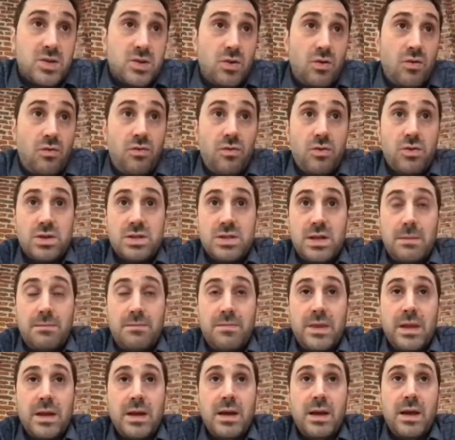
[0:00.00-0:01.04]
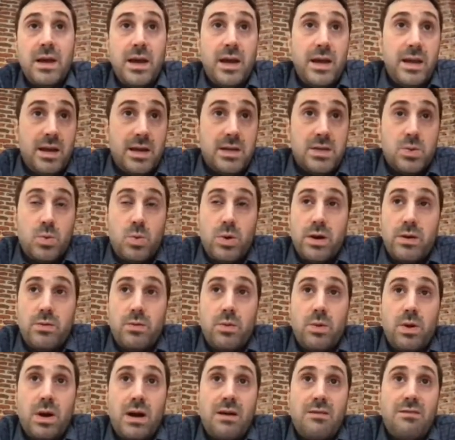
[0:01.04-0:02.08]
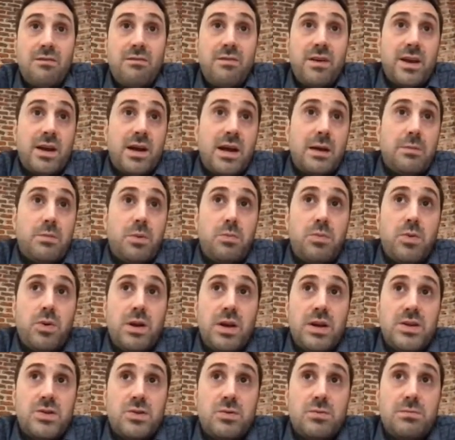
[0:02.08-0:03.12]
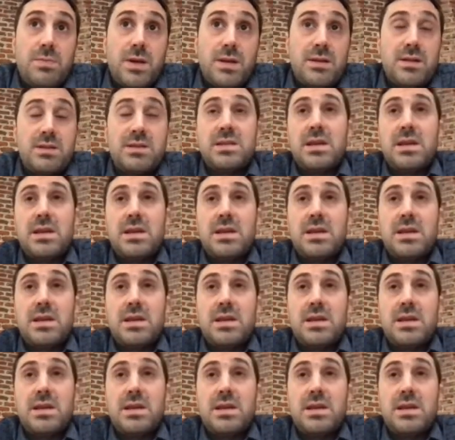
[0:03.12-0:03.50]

So, for example, areas where we have very high population, but in